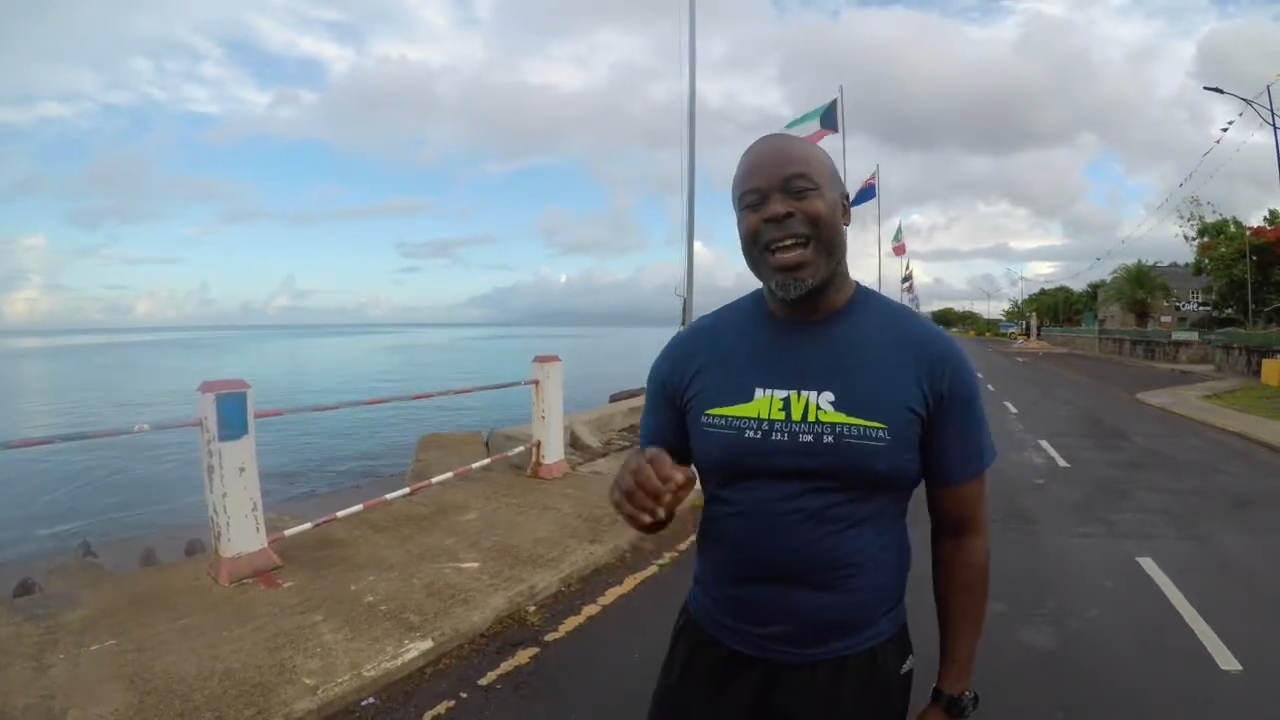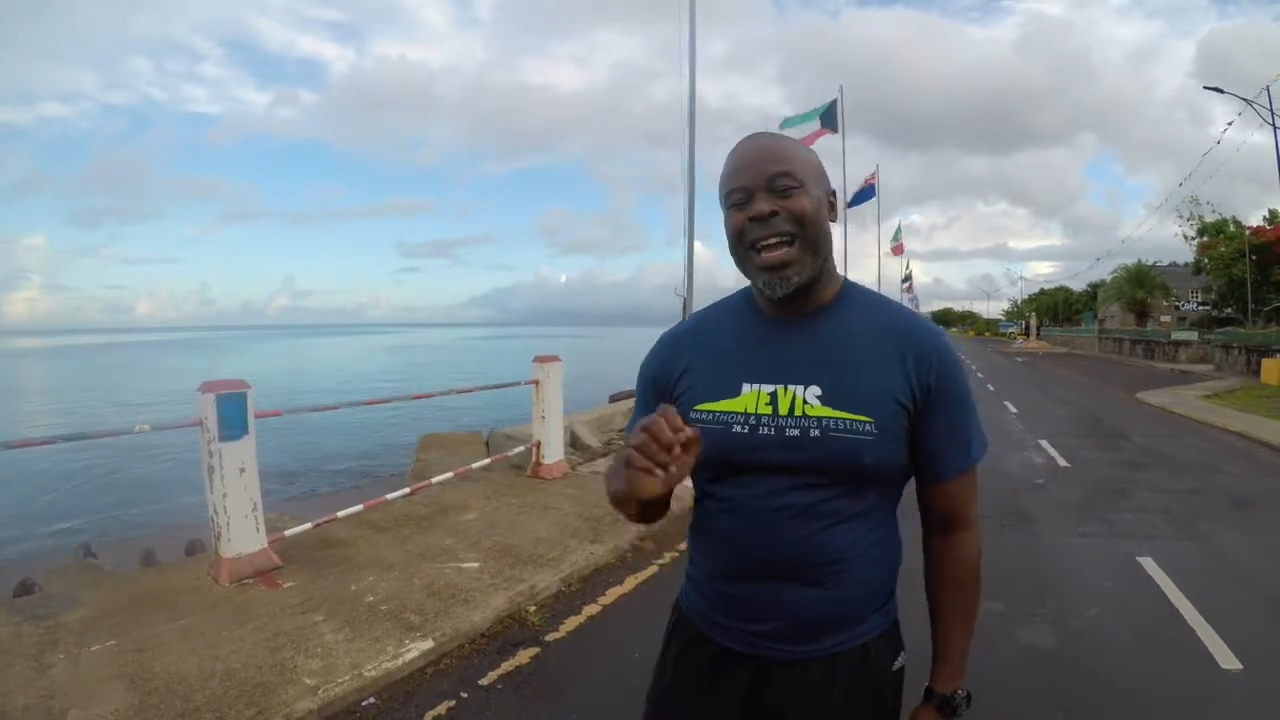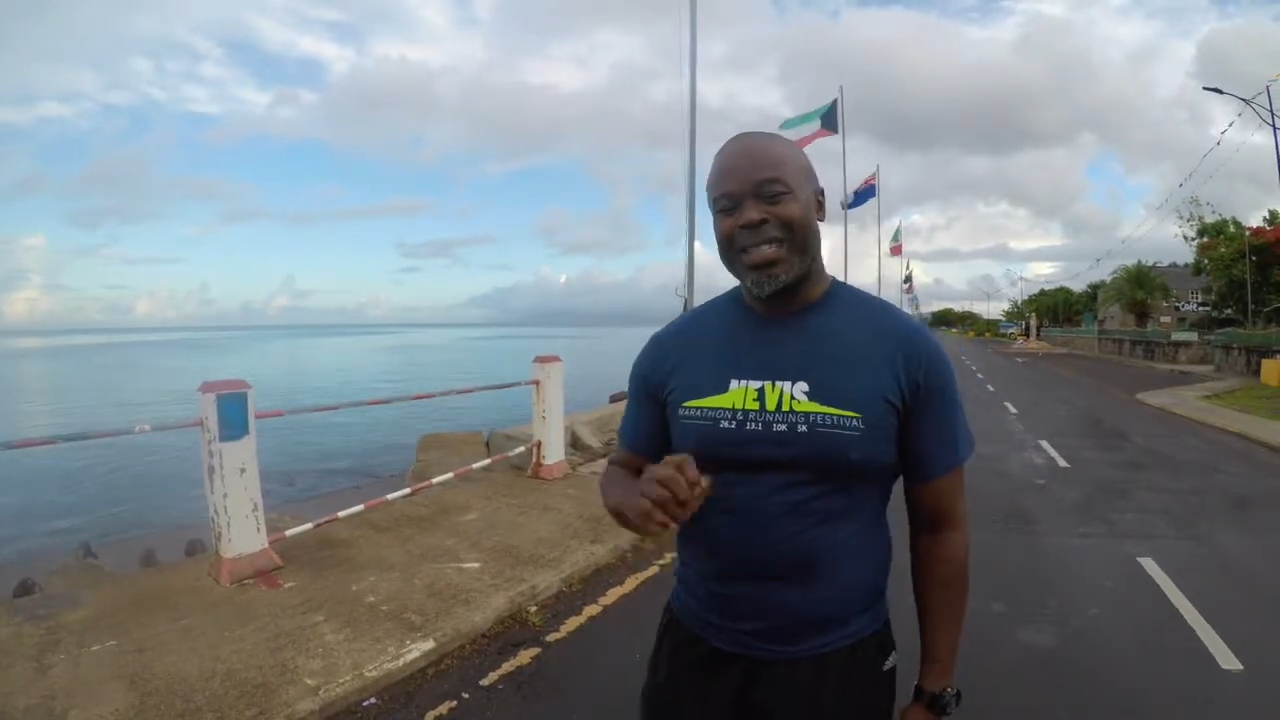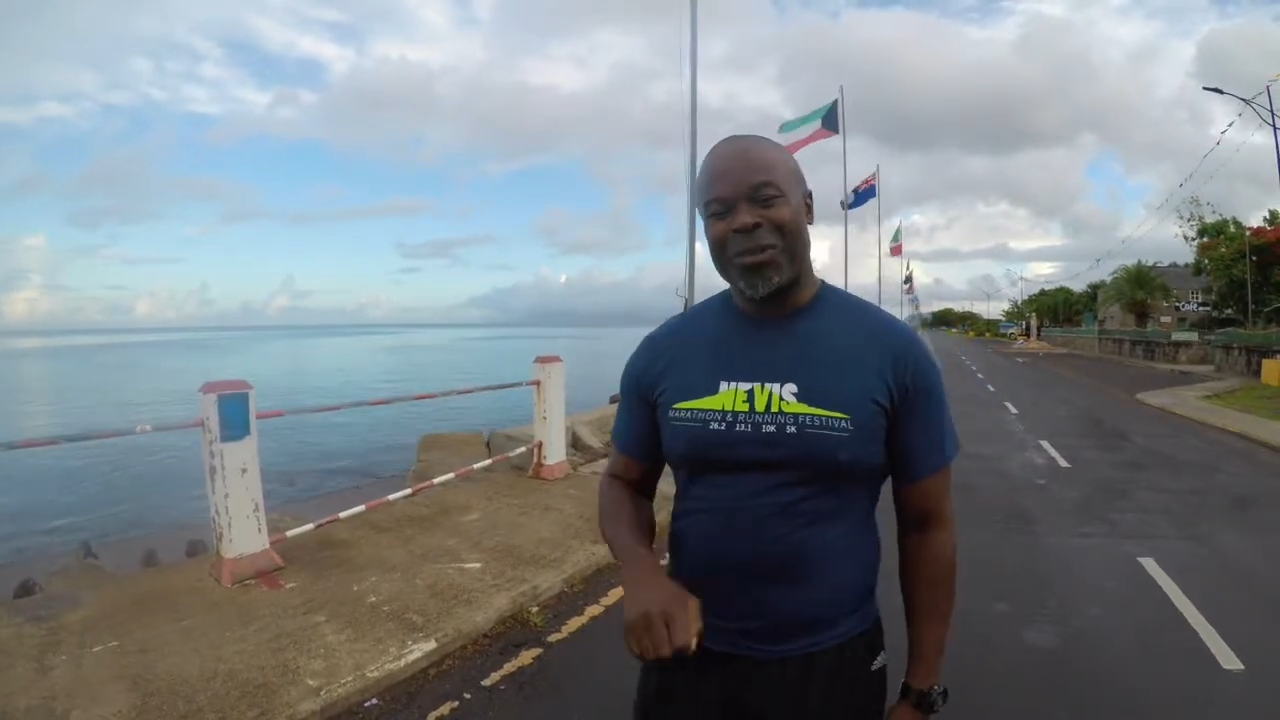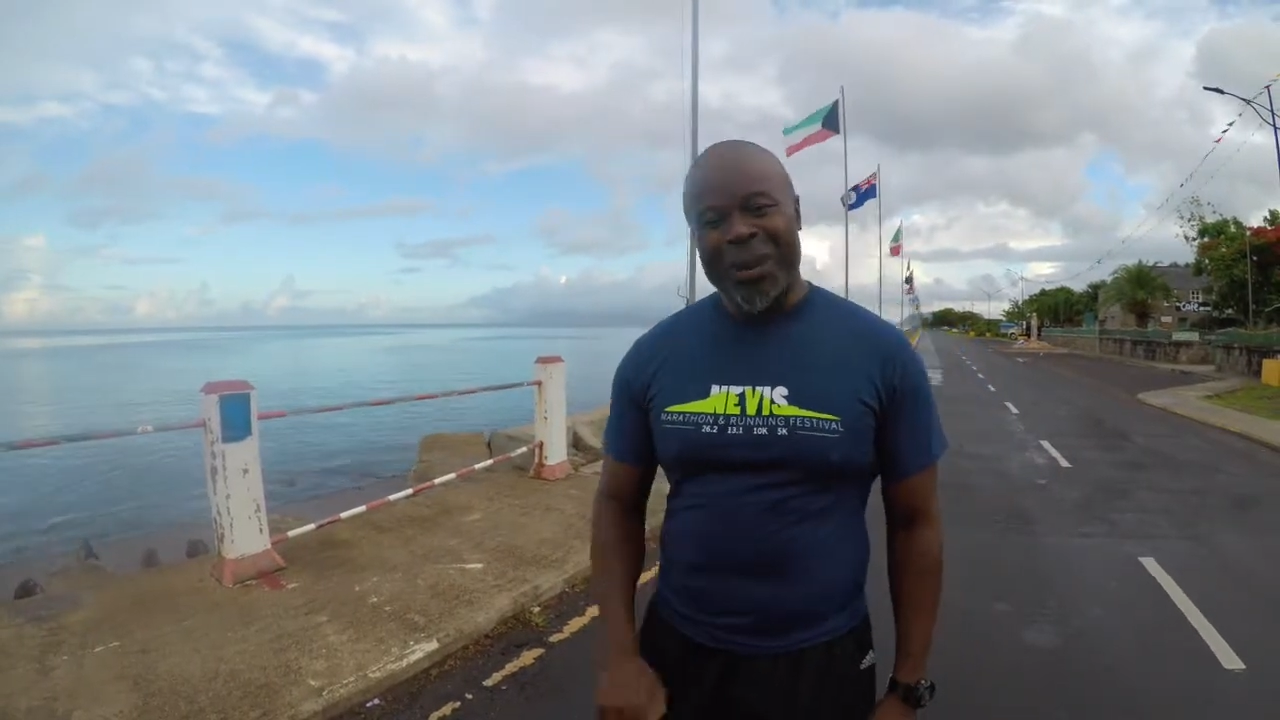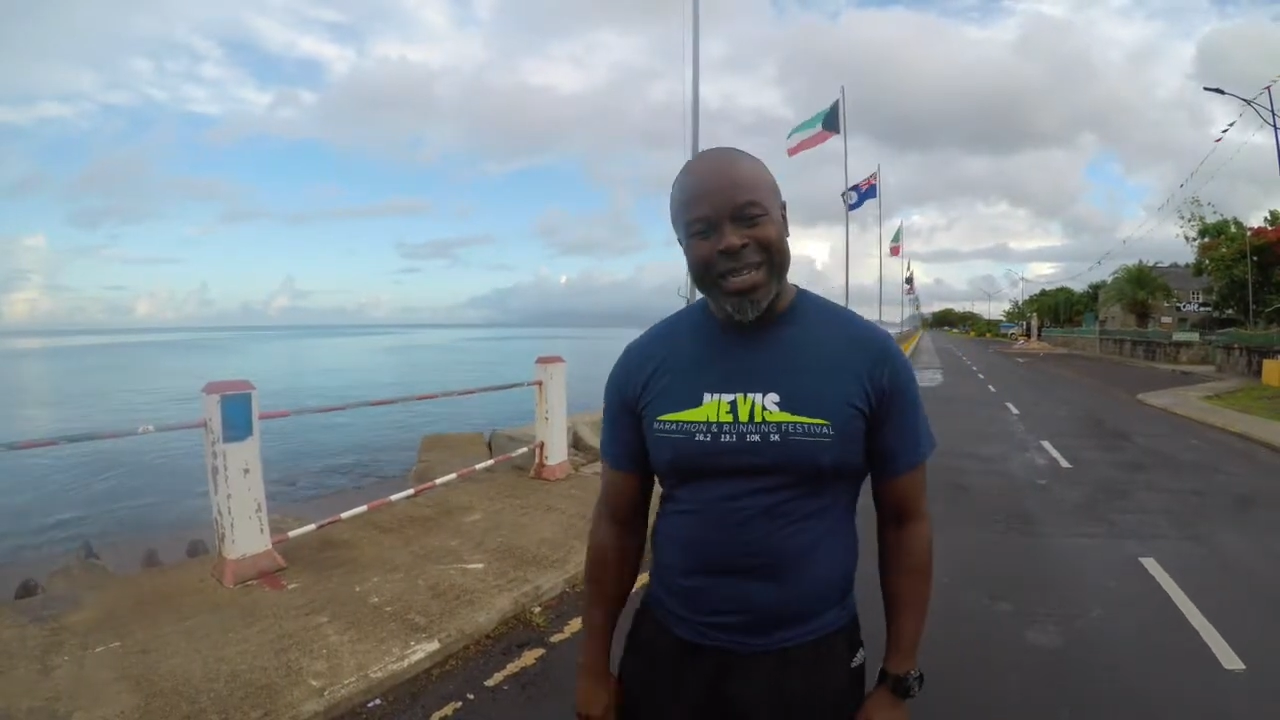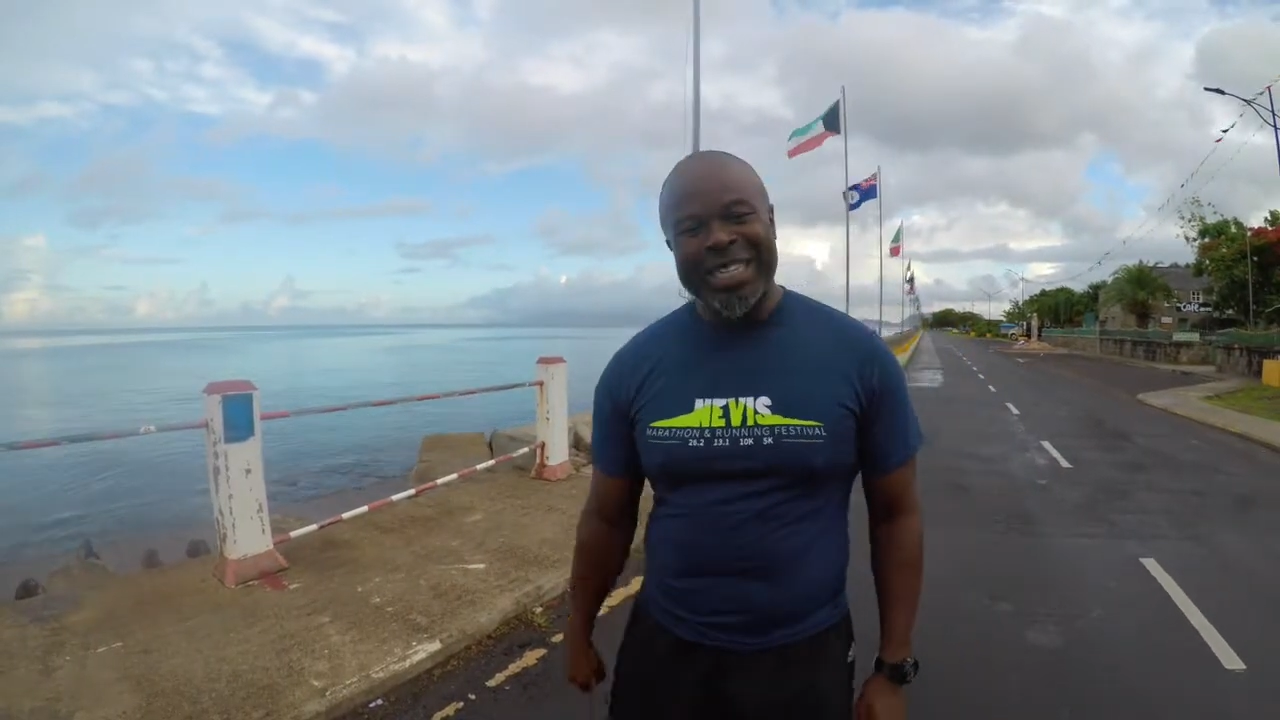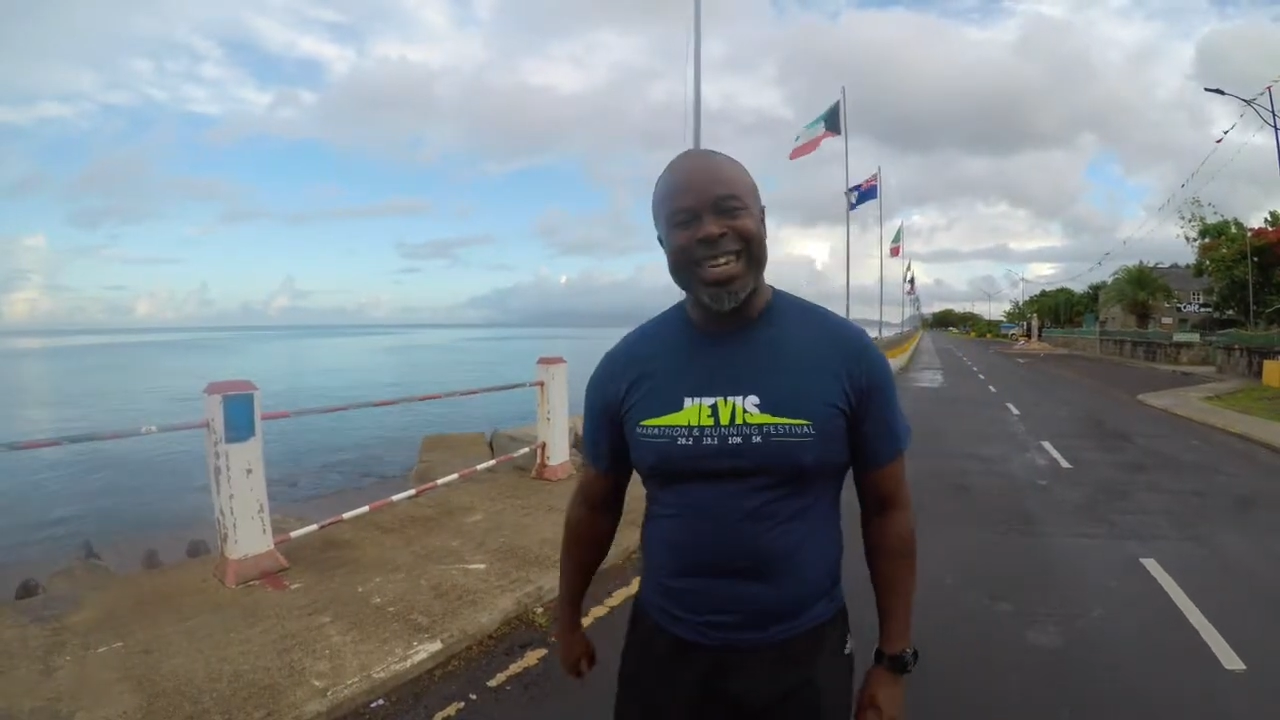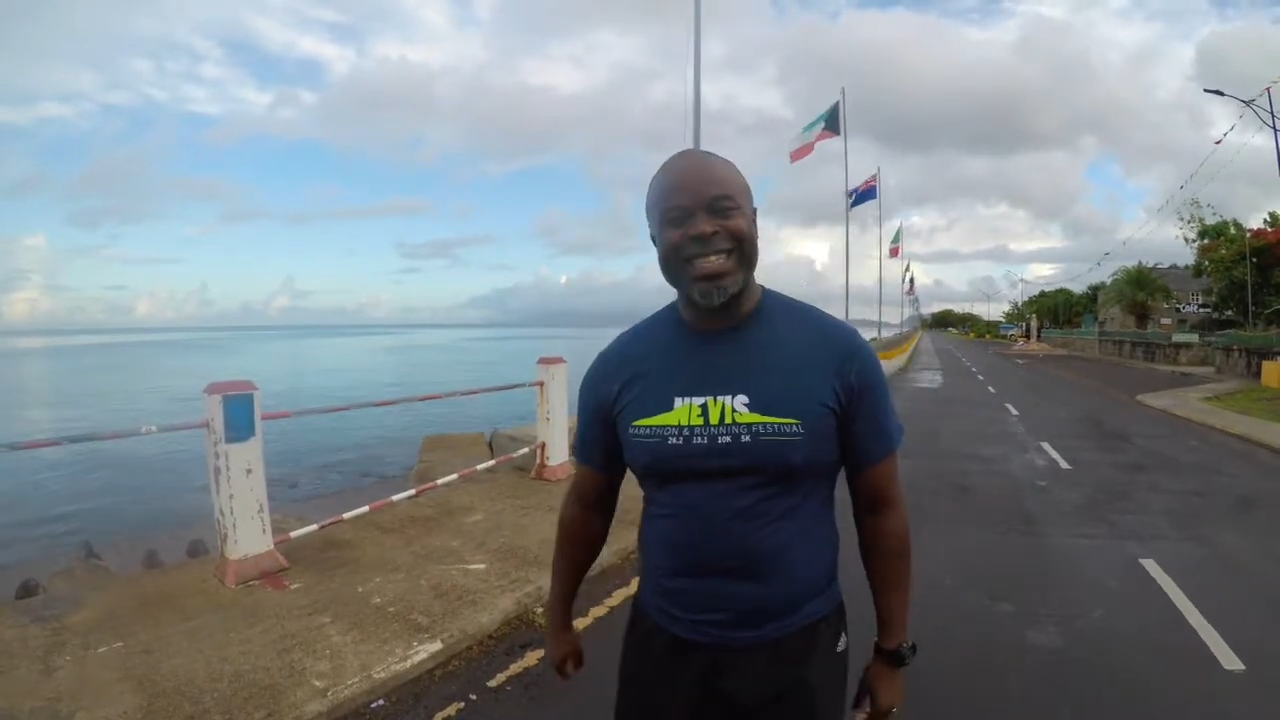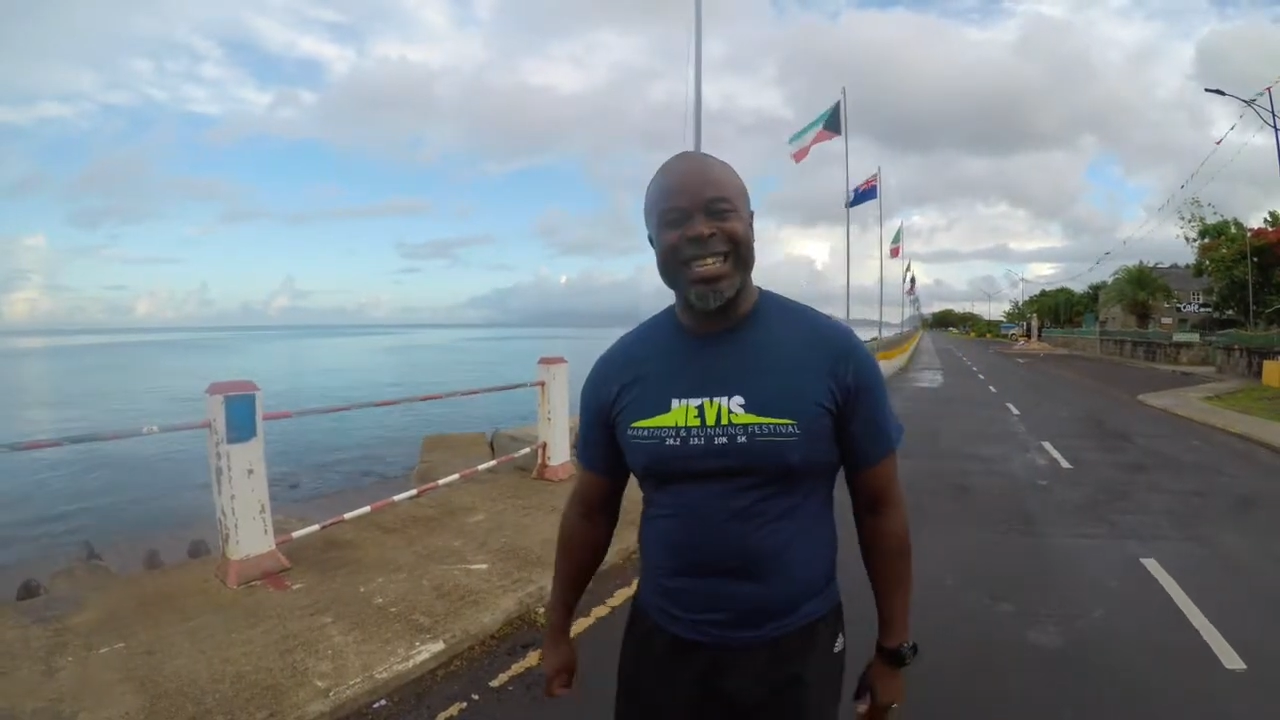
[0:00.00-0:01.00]
at
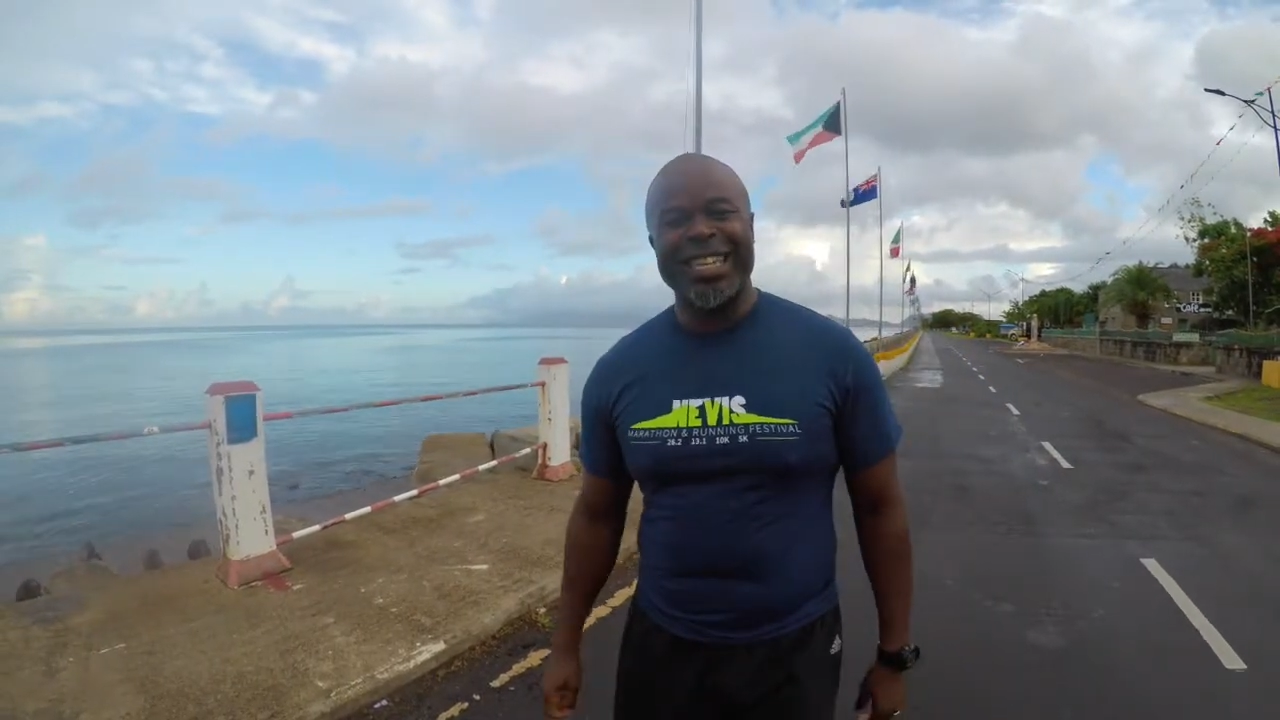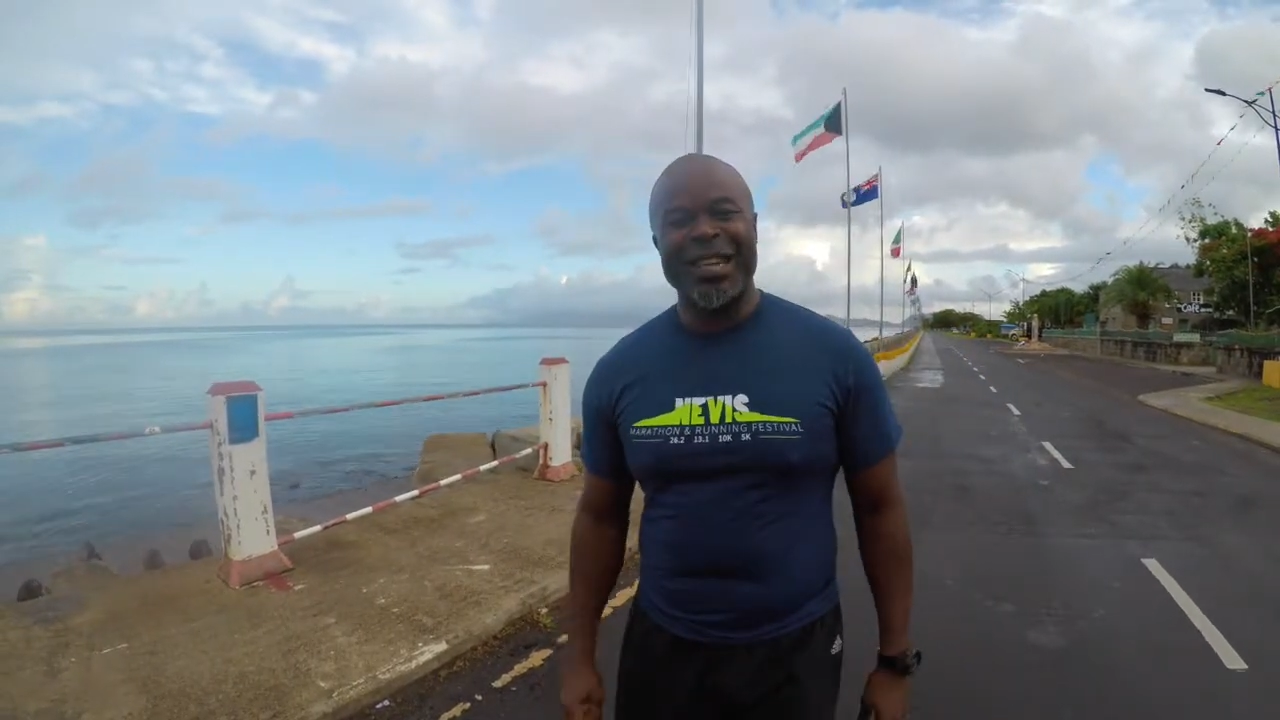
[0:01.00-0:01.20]
2019